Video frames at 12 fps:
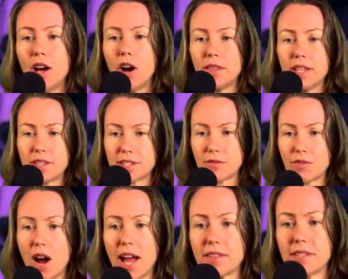on this
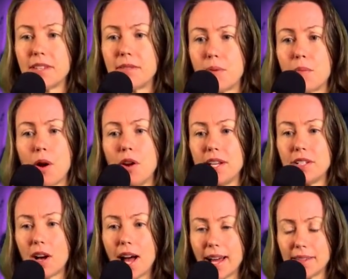psoriasis promoting
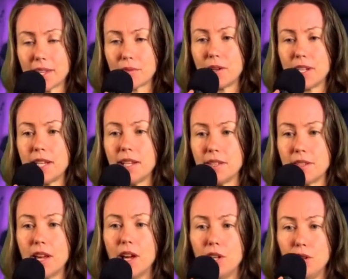diet. That's what it is.